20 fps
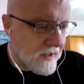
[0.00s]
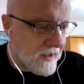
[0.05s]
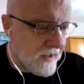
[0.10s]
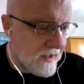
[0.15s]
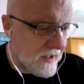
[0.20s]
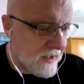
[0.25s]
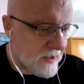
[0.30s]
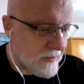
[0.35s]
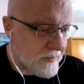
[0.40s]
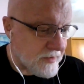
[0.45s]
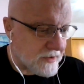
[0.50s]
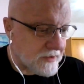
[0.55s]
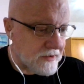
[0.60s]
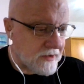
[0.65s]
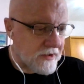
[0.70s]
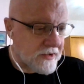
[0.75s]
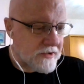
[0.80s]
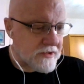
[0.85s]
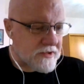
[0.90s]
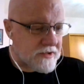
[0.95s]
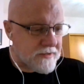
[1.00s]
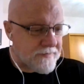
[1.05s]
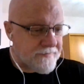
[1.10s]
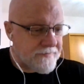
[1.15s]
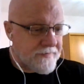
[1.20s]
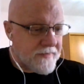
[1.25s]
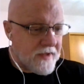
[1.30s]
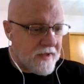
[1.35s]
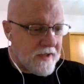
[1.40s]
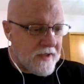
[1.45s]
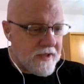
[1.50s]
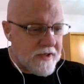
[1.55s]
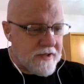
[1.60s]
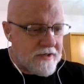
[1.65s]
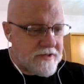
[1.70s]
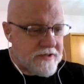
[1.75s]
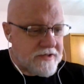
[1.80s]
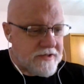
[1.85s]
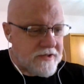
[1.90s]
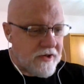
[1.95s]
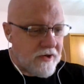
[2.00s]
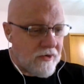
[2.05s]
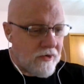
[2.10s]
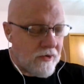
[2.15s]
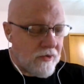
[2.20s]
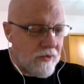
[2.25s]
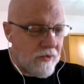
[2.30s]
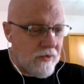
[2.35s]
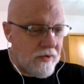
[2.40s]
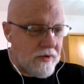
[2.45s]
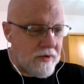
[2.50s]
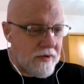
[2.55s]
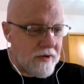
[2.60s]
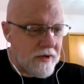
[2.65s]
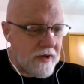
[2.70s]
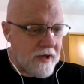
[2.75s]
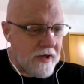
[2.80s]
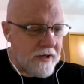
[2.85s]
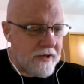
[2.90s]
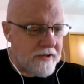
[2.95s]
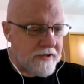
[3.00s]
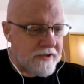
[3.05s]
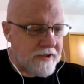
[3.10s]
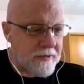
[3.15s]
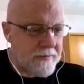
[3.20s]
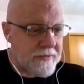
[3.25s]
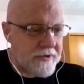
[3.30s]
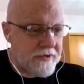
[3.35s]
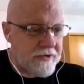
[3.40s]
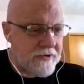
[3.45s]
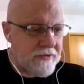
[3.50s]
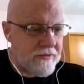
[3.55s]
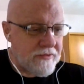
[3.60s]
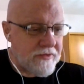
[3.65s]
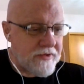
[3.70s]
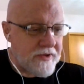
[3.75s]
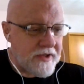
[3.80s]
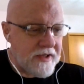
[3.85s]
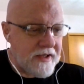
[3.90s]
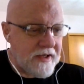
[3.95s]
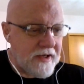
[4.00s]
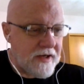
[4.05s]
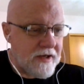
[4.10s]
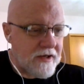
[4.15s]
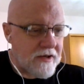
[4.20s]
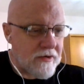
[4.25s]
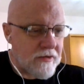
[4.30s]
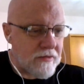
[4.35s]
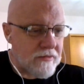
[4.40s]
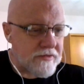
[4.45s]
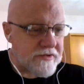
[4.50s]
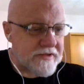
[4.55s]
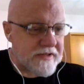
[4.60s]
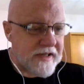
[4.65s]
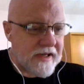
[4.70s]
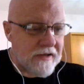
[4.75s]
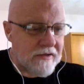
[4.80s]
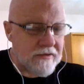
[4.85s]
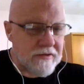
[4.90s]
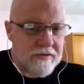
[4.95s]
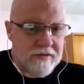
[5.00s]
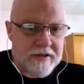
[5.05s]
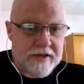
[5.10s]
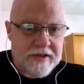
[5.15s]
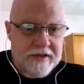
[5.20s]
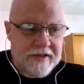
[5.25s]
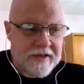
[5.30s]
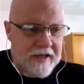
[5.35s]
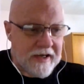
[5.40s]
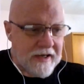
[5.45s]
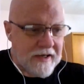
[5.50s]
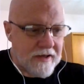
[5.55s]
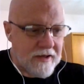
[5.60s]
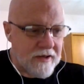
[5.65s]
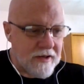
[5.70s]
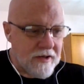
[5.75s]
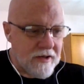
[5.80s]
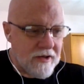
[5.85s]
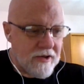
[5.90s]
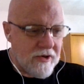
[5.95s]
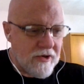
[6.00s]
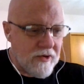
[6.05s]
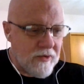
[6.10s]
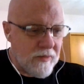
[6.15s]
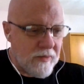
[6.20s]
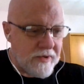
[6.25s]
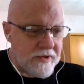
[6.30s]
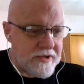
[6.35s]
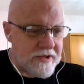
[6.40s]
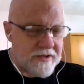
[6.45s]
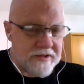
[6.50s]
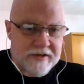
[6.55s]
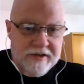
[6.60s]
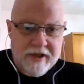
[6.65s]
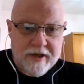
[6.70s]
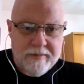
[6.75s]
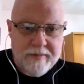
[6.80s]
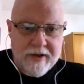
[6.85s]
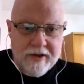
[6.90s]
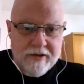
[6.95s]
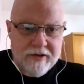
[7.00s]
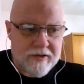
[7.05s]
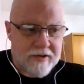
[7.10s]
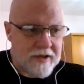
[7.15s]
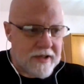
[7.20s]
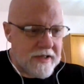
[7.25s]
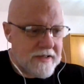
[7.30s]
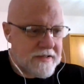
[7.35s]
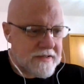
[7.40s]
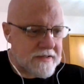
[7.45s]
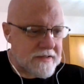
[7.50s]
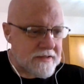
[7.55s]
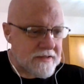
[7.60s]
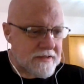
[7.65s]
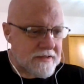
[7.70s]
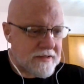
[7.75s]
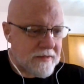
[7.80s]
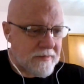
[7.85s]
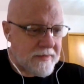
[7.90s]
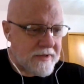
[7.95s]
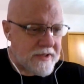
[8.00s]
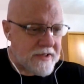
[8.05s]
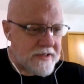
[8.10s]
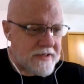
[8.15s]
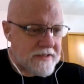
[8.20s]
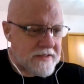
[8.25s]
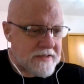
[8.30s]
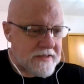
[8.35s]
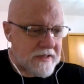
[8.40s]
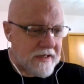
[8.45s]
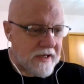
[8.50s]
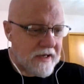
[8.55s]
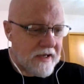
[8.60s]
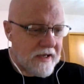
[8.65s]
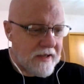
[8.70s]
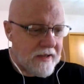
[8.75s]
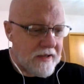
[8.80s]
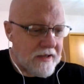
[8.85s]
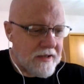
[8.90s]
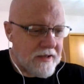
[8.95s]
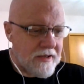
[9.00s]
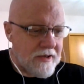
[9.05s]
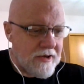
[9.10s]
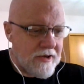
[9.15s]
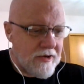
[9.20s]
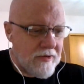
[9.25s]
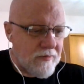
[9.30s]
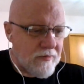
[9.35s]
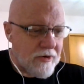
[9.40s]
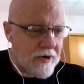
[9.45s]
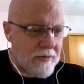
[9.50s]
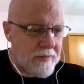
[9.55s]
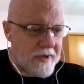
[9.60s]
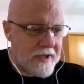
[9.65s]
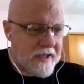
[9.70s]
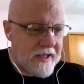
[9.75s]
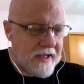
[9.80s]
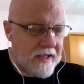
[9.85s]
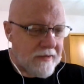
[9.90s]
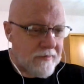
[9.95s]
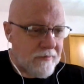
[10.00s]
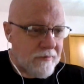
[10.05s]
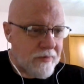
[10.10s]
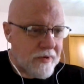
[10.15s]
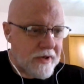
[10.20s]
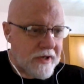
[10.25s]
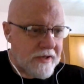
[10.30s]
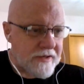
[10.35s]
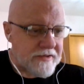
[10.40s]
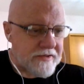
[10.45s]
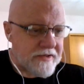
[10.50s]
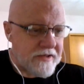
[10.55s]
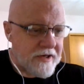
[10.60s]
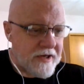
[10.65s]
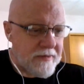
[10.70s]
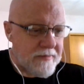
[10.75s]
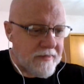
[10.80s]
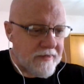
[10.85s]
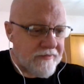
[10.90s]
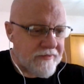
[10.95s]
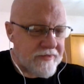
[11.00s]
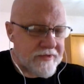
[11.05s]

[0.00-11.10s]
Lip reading: I had a big lunch. So, a good time to do the Girl Scout cookie tag, which is not about cookies. Some of these I probably can't pronounce the name of.